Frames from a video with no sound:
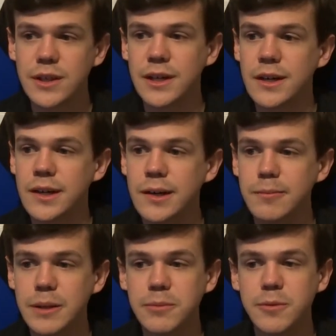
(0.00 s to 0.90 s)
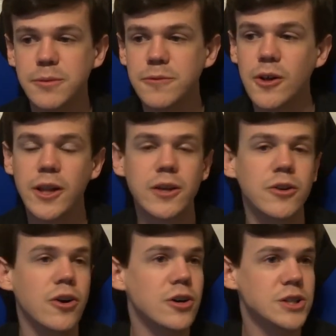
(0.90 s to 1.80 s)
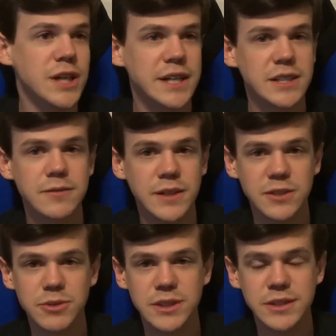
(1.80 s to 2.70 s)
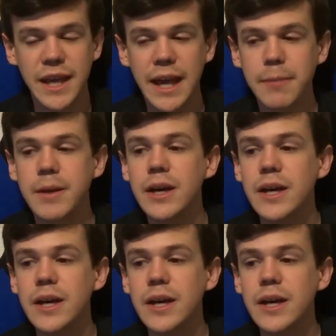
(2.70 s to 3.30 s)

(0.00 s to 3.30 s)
Um, people have been falling on all sides of the fence with this game.